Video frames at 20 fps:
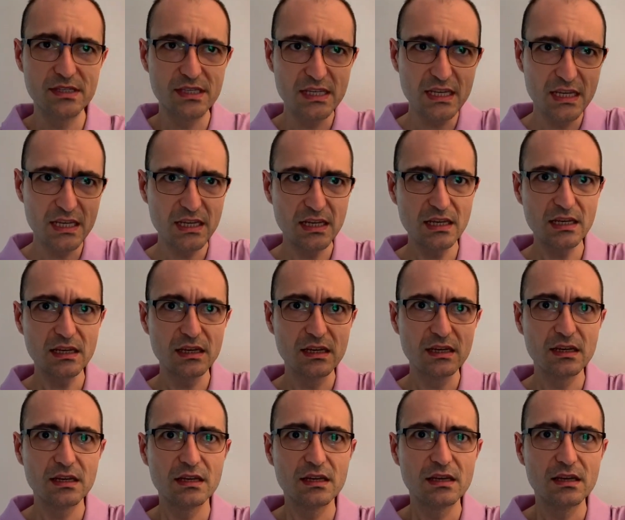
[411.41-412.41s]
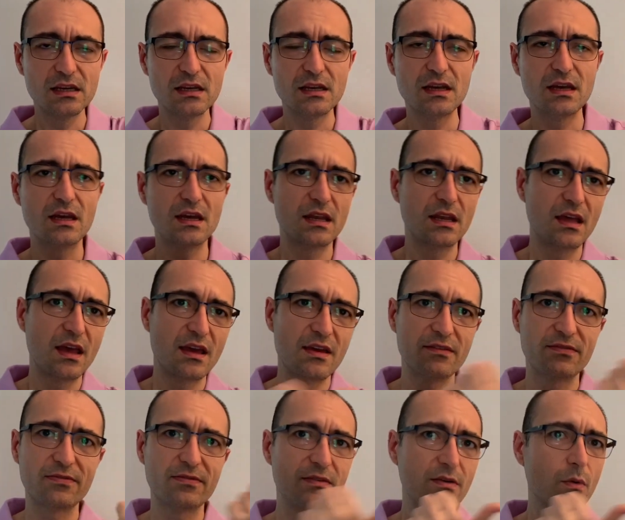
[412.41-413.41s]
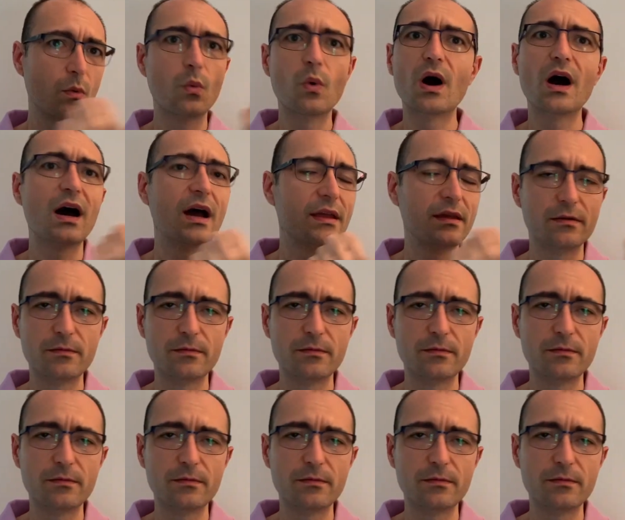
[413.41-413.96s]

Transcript: Z and F Y,